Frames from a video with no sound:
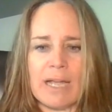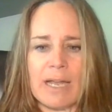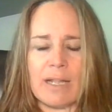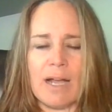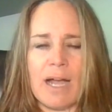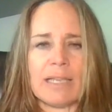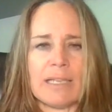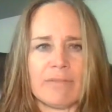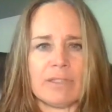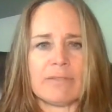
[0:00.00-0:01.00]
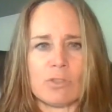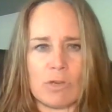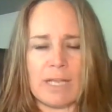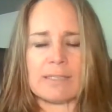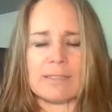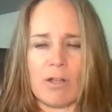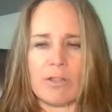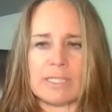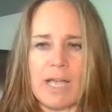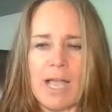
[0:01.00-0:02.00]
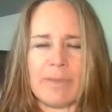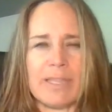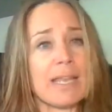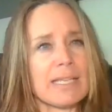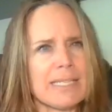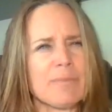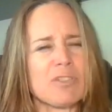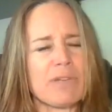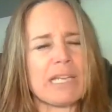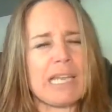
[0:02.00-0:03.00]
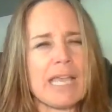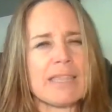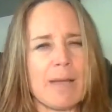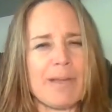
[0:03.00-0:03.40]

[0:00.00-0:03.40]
at a high level of stress all the time, and that I seemed to really like that.